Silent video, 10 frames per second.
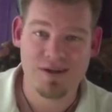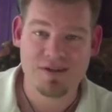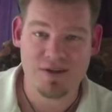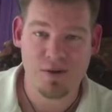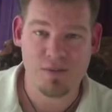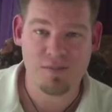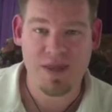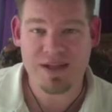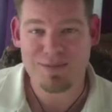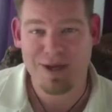So
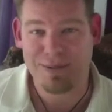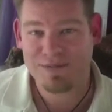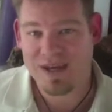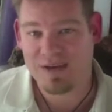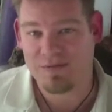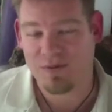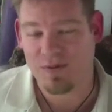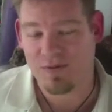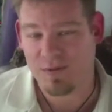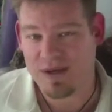that's my update
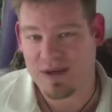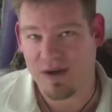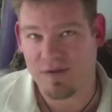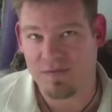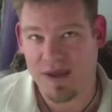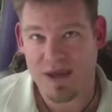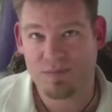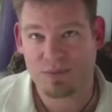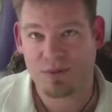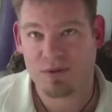for the week of
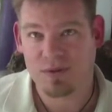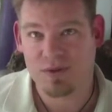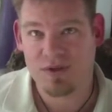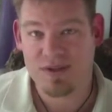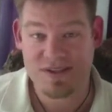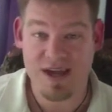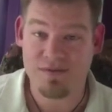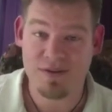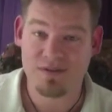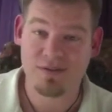April
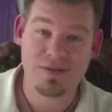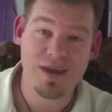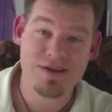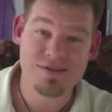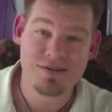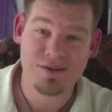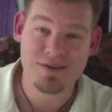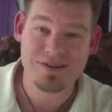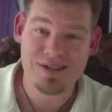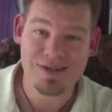7th,
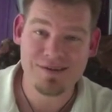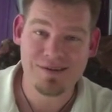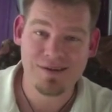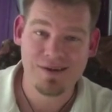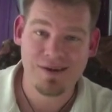2013.